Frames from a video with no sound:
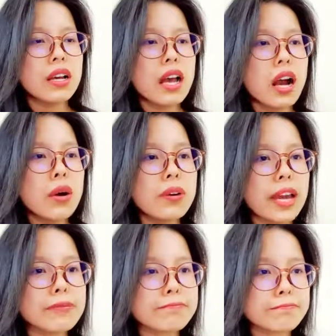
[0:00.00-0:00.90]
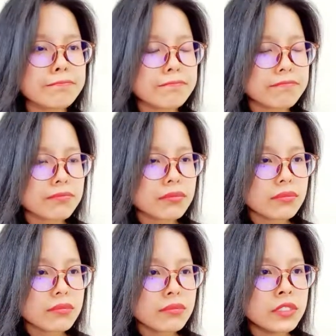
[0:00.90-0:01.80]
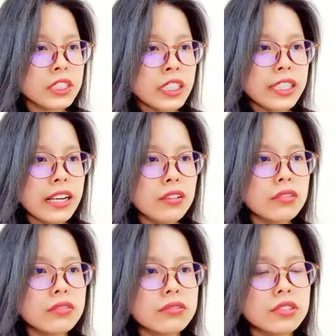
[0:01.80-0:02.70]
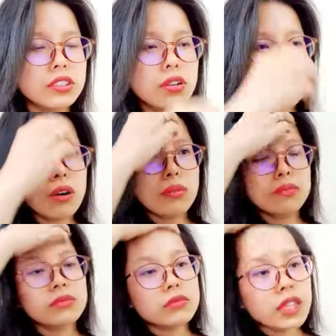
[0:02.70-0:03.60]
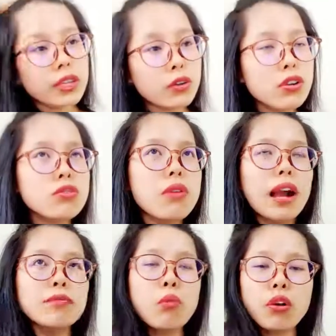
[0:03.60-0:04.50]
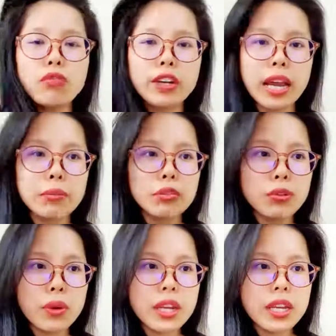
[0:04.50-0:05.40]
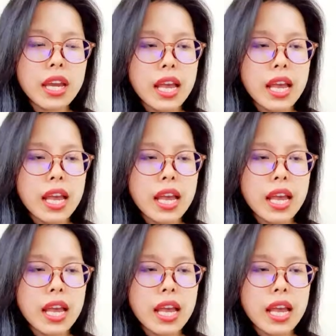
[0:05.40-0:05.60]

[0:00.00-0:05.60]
Okay. Now, so in order to have more vocabulary,